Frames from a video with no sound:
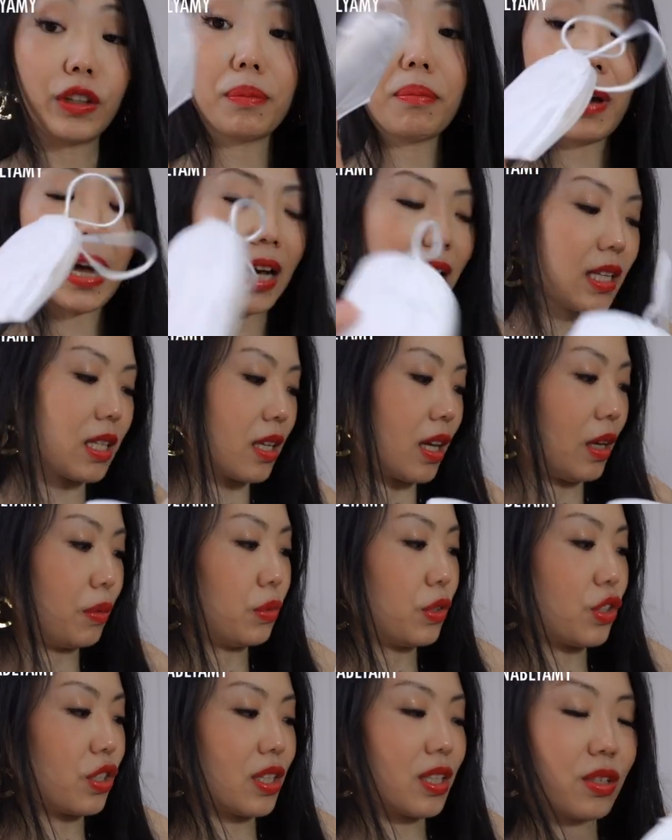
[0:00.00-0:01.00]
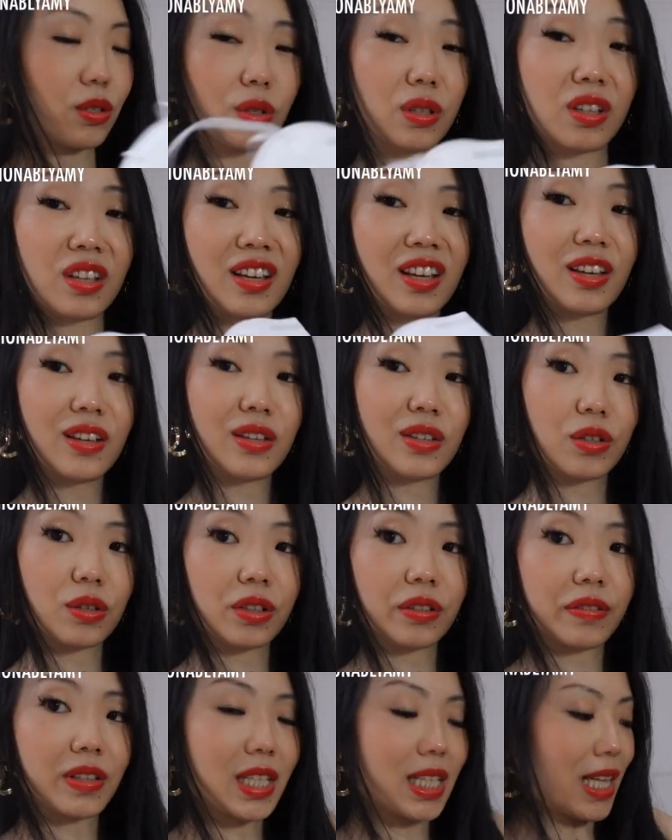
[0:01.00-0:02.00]
the mask, I would just sort
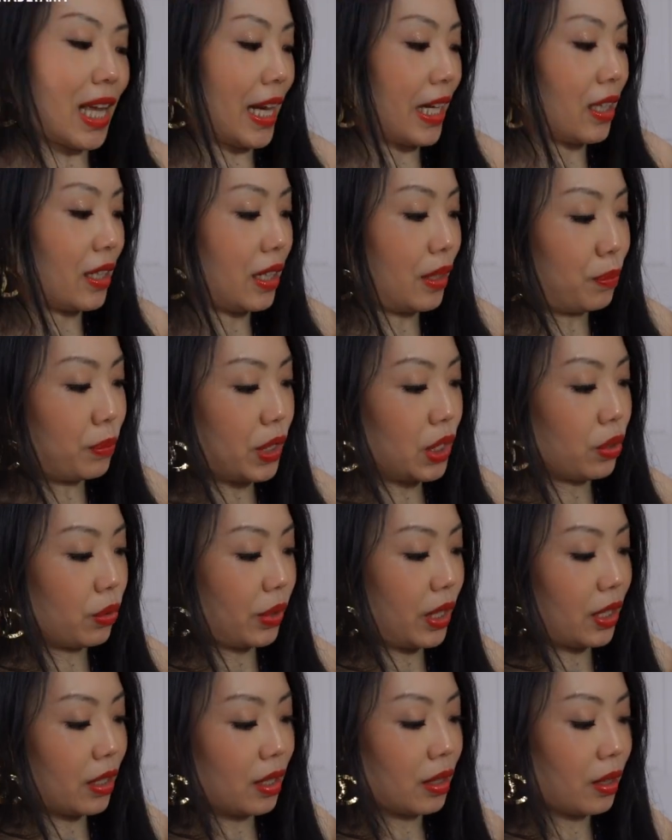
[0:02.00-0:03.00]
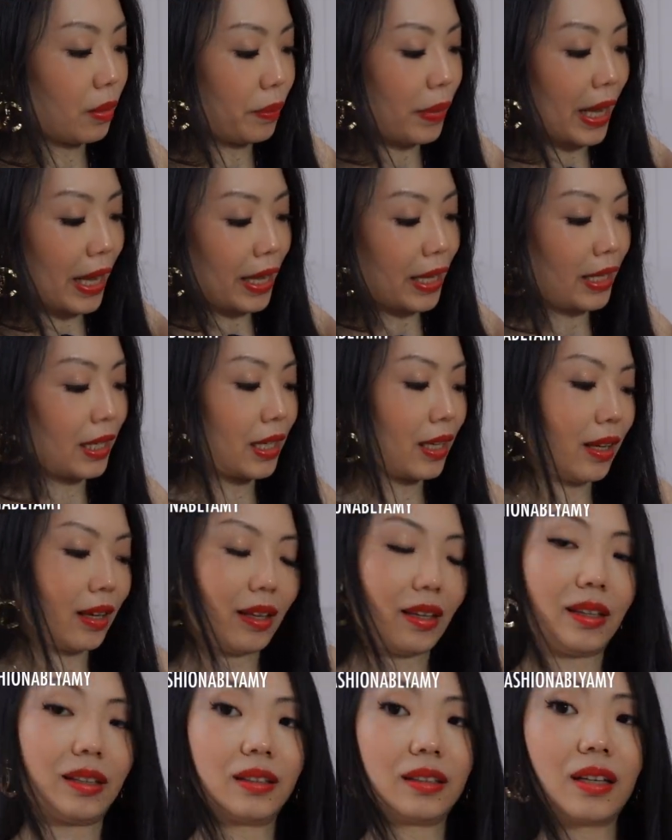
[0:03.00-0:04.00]
of slide it in between the bag
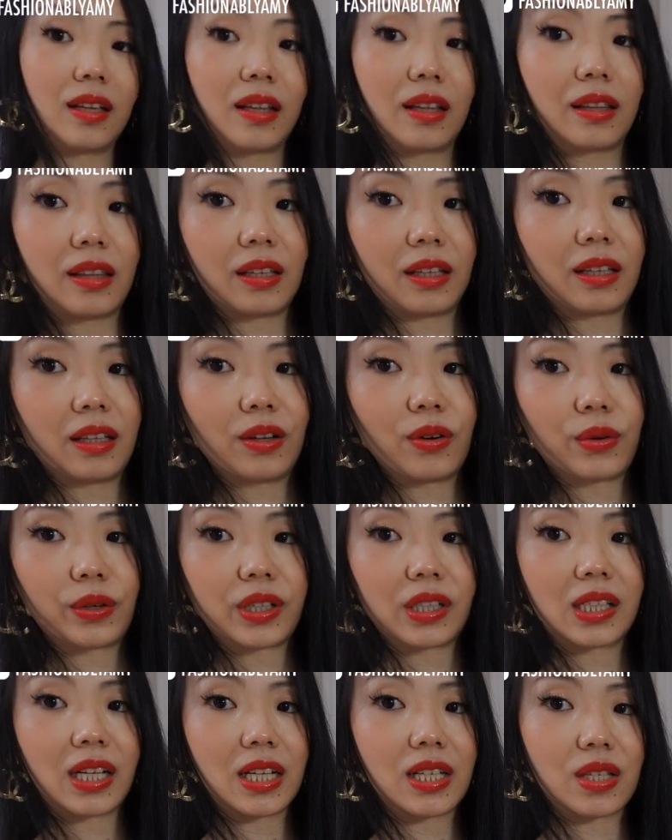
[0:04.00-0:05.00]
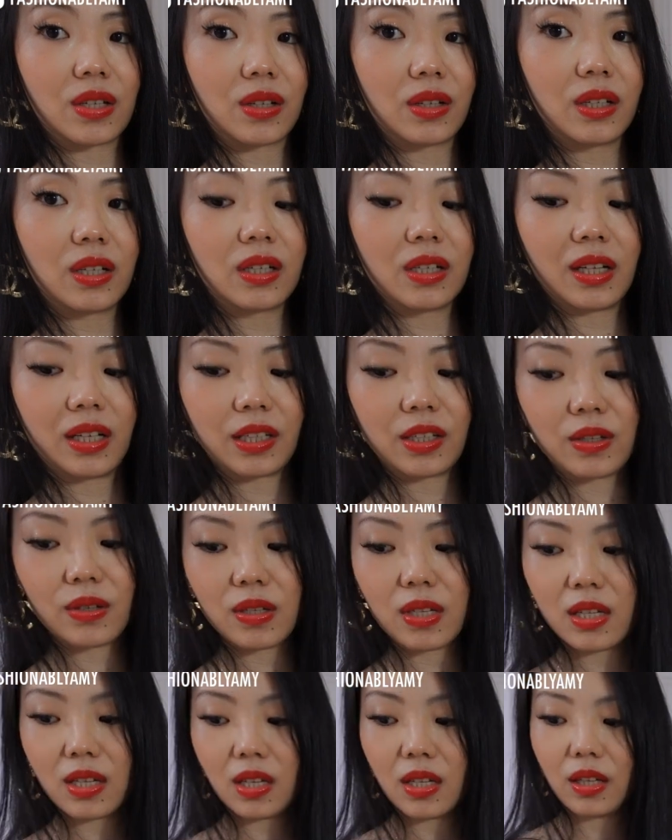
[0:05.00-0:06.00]
and the organizer, like you
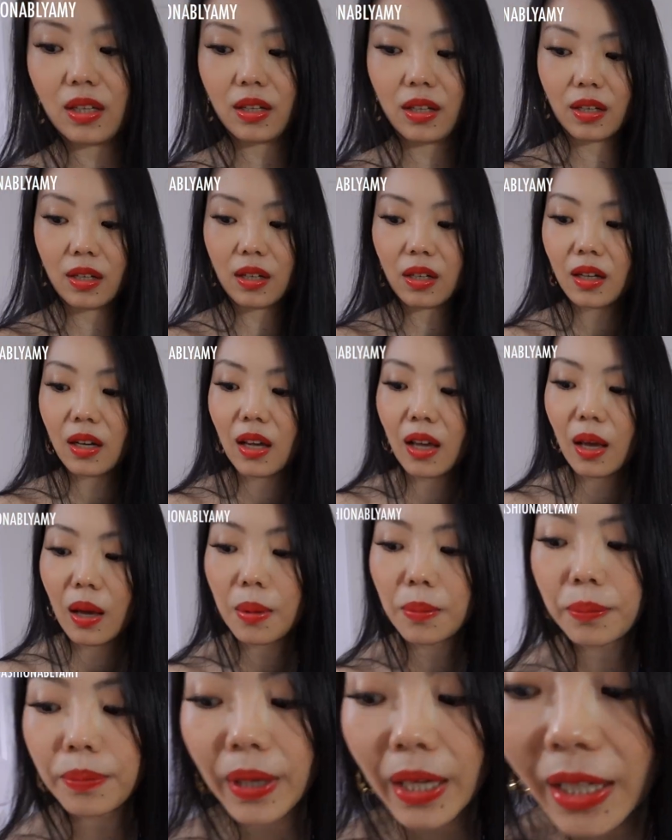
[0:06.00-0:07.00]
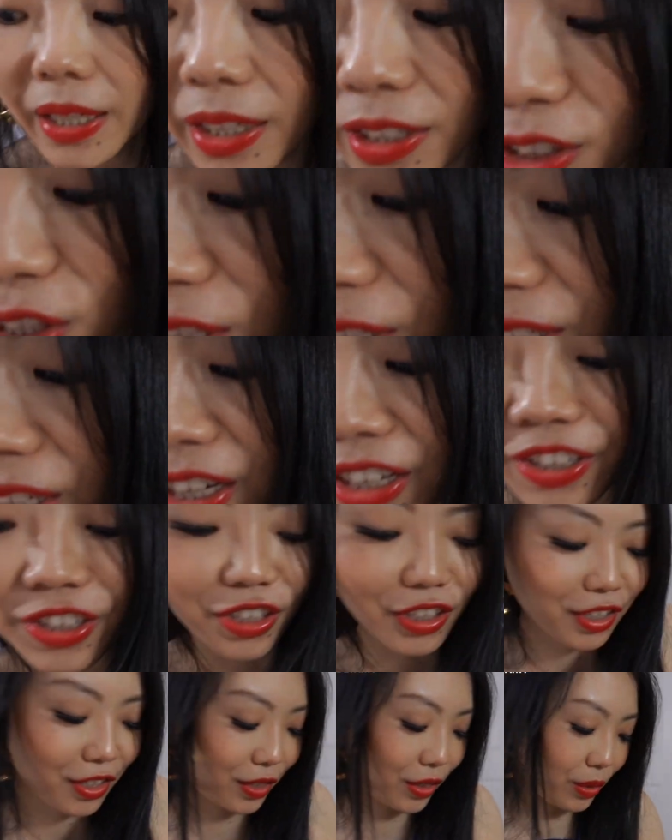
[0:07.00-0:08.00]
see here. But it's
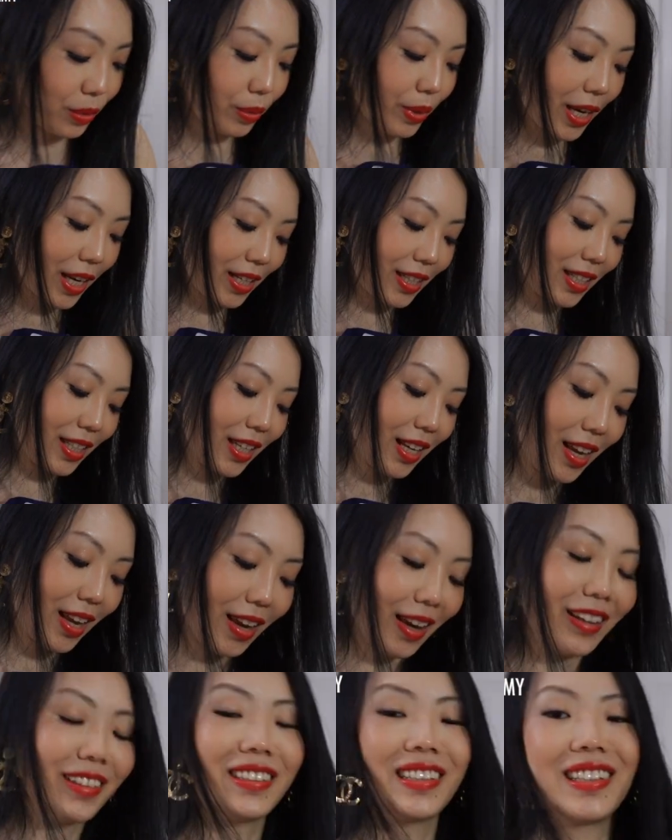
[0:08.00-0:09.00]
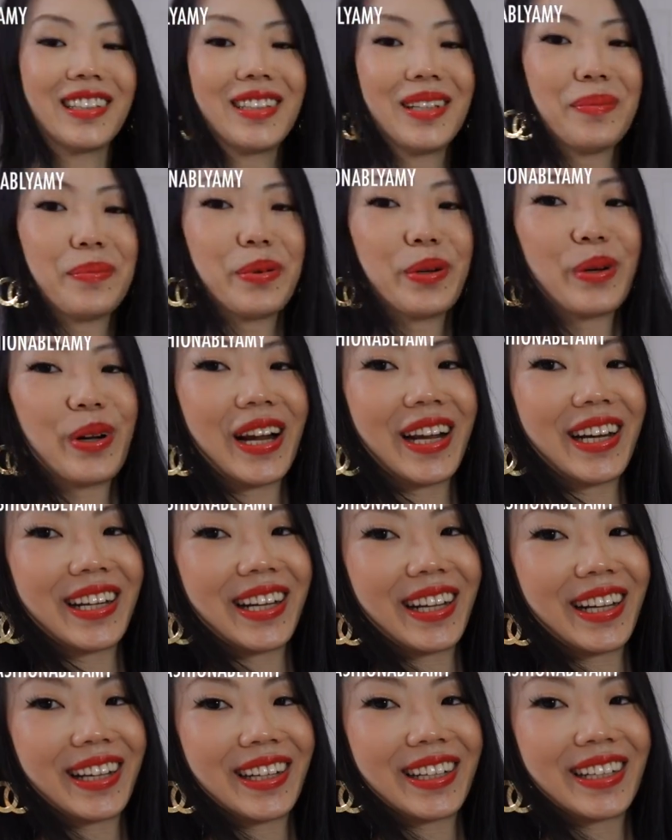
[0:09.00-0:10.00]
such a great and
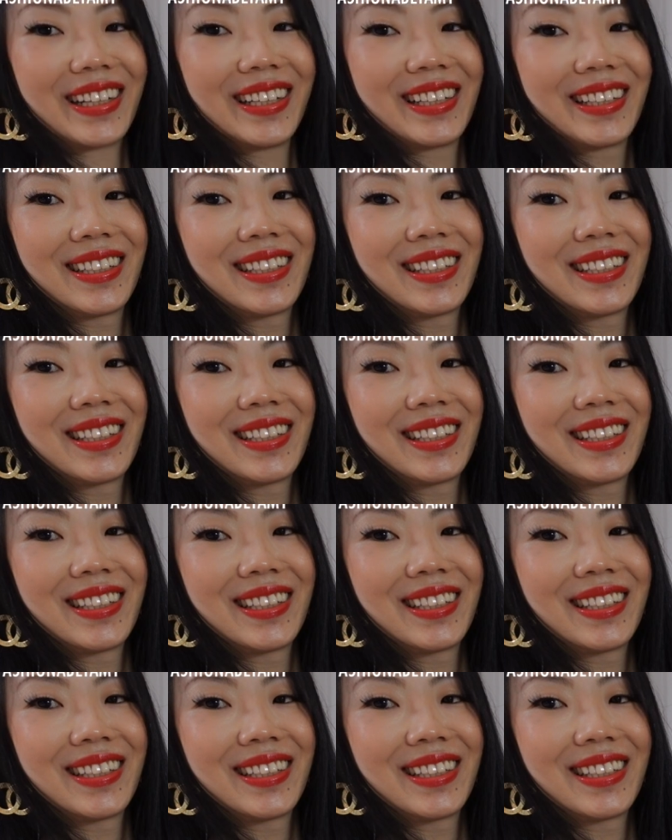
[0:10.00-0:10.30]
liberating